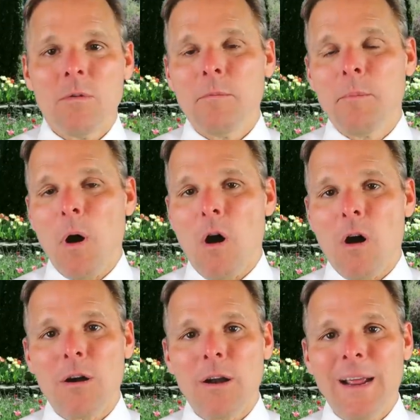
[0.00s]

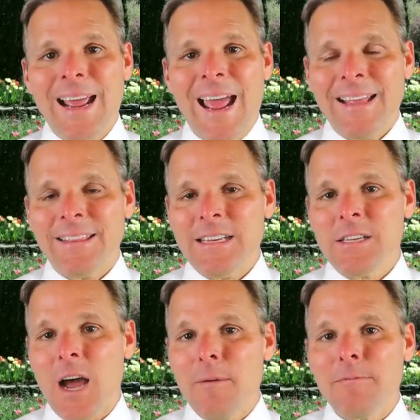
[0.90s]
bar at the
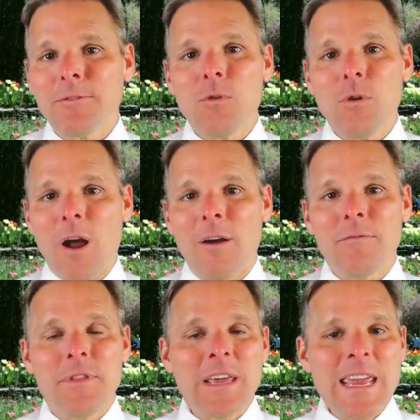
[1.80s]
top floor
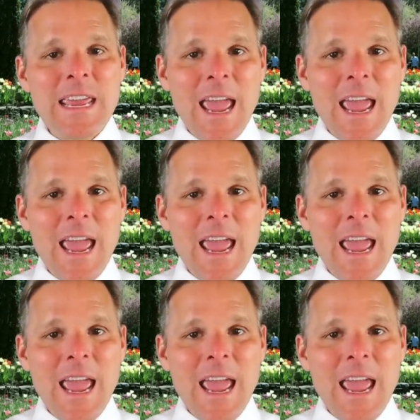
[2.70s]
of the